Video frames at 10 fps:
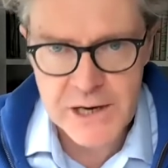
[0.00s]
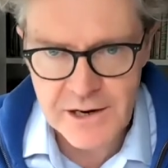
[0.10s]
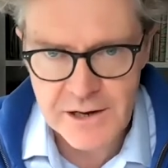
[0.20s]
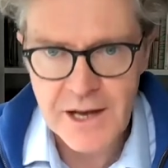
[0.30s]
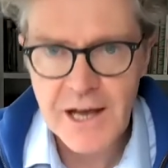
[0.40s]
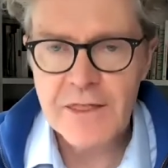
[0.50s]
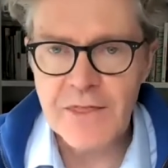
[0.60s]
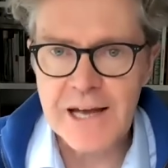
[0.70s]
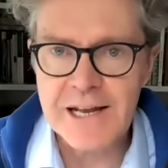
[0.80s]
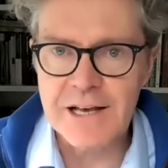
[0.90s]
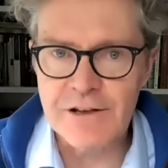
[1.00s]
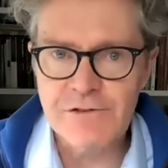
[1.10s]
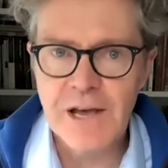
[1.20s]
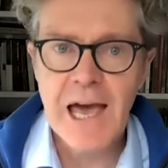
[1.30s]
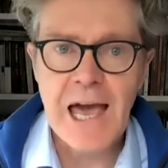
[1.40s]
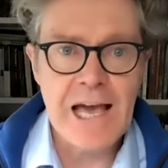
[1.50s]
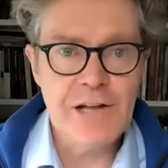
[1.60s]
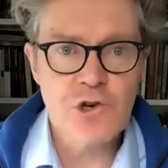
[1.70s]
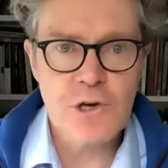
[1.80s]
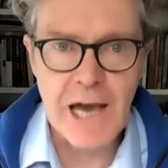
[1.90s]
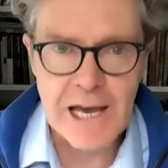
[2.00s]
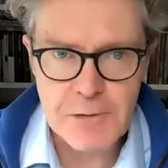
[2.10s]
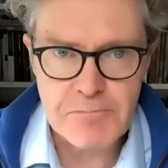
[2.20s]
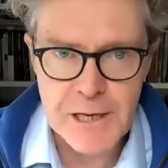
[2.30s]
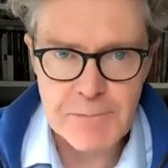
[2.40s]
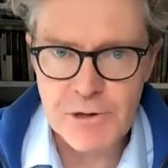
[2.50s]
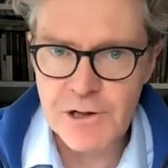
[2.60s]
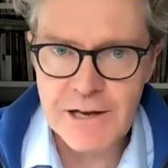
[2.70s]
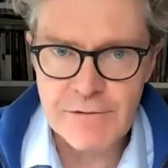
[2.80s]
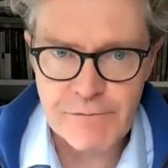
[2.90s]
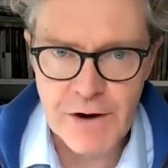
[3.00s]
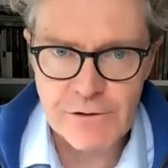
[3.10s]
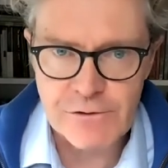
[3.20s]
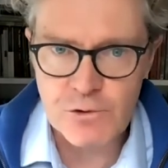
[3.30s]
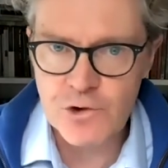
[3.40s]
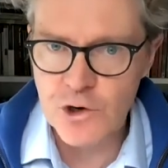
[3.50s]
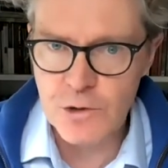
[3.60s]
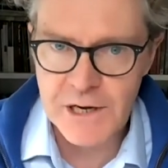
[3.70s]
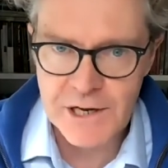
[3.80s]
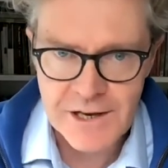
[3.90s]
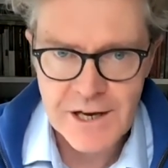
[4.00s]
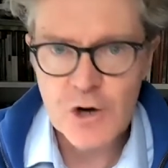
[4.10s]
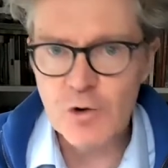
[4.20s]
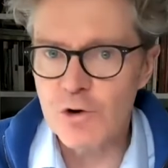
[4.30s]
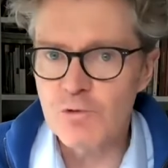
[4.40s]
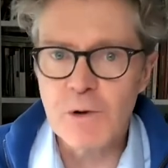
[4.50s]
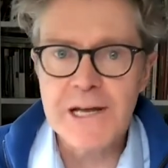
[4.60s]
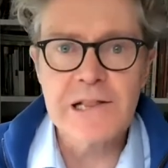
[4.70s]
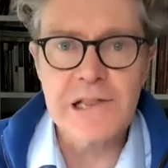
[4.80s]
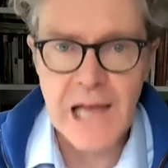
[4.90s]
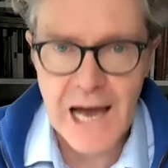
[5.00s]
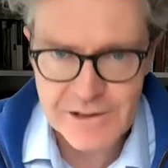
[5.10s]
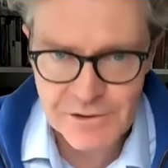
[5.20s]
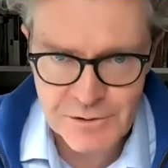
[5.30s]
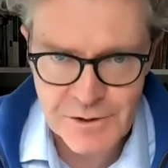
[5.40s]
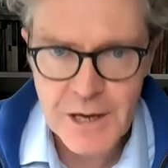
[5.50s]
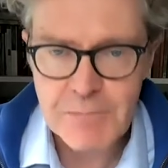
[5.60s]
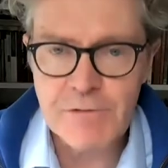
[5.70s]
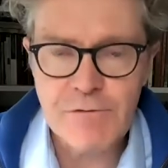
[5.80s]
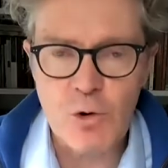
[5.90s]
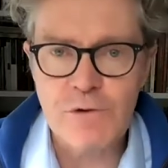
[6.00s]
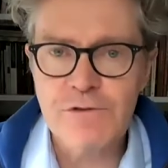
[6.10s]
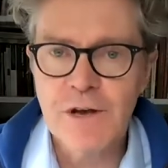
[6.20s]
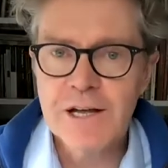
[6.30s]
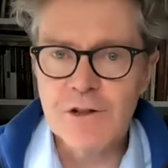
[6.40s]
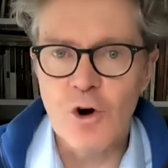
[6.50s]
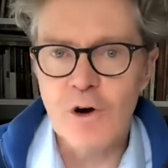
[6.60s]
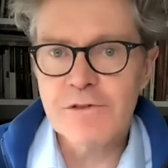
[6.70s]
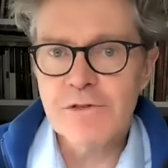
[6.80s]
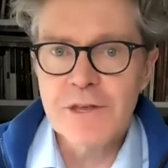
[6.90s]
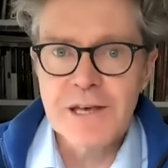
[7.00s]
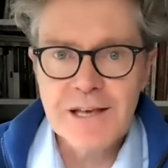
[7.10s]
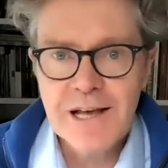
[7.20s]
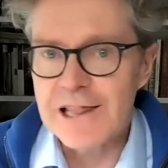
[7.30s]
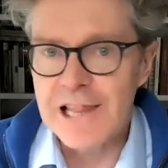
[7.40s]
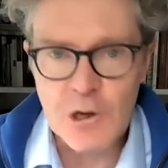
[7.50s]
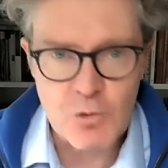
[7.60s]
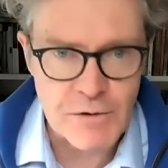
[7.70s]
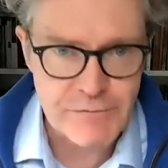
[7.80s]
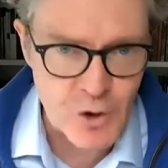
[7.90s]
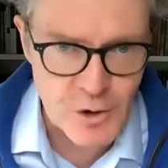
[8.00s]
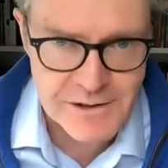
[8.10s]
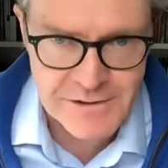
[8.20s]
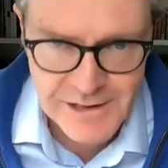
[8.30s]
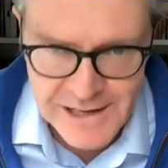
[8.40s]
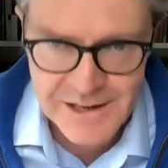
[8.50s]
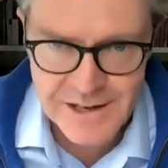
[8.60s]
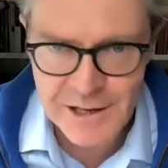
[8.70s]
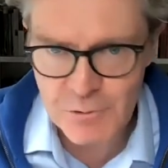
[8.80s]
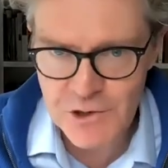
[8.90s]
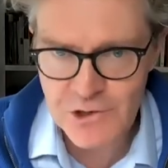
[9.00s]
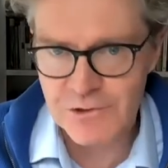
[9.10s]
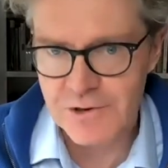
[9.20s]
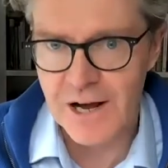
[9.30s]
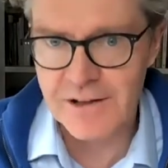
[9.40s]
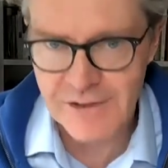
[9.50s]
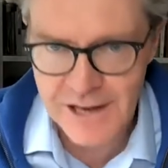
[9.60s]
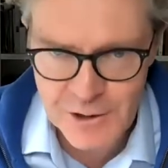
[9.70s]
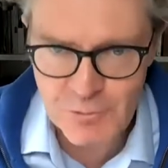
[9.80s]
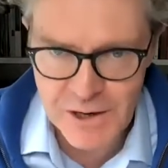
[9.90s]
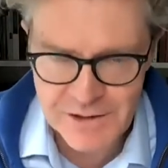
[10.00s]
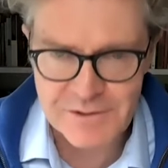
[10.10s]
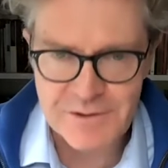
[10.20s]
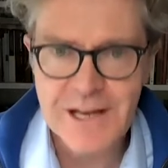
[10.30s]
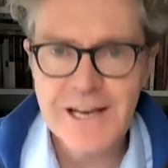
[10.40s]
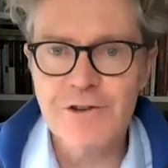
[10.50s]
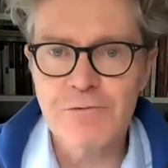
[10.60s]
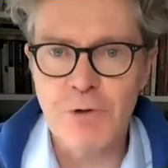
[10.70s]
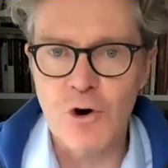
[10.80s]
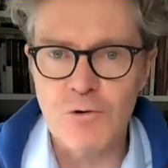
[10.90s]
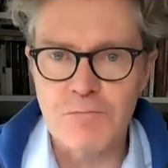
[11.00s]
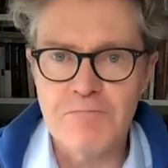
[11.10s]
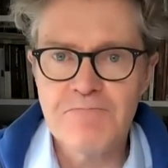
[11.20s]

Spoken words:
it, that is, educated people in France or Germany who could read Latin, but of course not the lingua fiorentina in which Dante had written his poem.